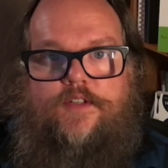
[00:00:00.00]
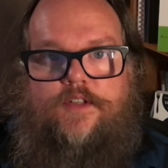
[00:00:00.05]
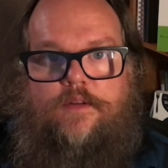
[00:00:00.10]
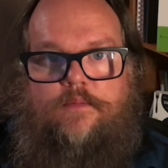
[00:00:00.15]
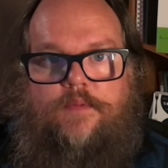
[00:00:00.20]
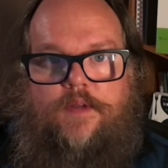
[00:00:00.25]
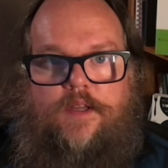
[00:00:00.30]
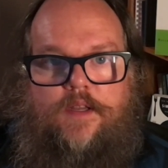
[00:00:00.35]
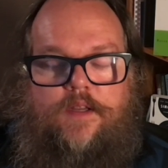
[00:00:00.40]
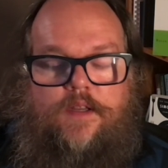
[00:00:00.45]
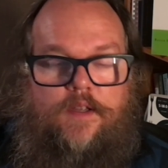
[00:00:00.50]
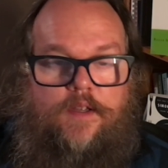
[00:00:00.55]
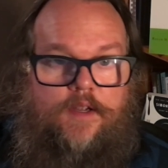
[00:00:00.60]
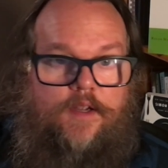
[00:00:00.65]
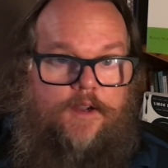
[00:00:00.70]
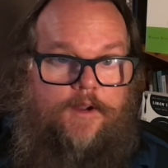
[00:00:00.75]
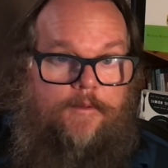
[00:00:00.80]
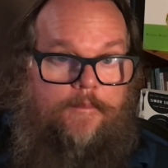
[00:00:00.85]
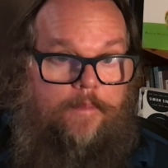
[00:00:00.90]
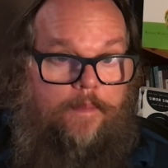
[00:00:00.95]
can be
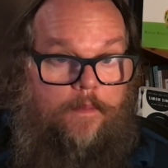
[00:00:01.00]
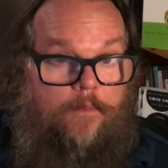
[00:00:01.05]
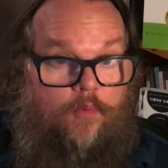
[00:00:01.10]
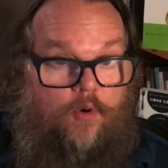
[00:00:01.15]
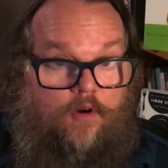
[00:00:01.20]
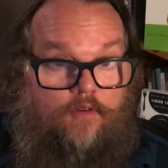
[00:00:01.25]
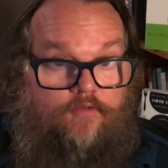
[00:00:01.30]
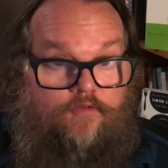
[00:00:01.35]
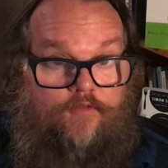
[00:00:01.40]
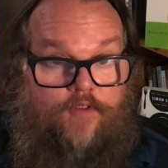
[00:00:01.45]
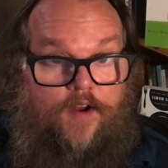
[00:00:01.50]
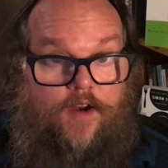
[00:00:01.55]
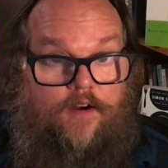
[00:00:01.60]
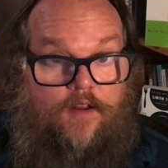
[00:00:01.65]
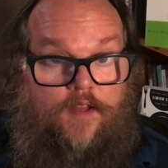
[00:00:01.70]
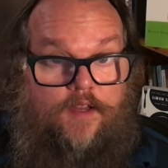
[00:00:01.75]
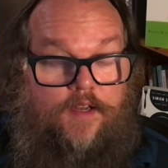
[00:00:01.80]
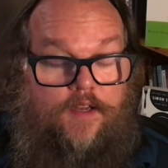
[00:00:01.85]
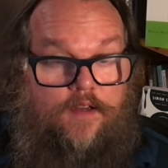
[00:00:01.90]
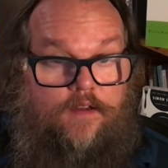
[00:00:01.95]
more
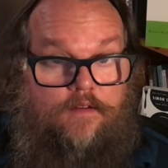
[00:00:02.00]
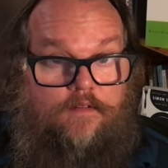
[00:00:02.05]
fairly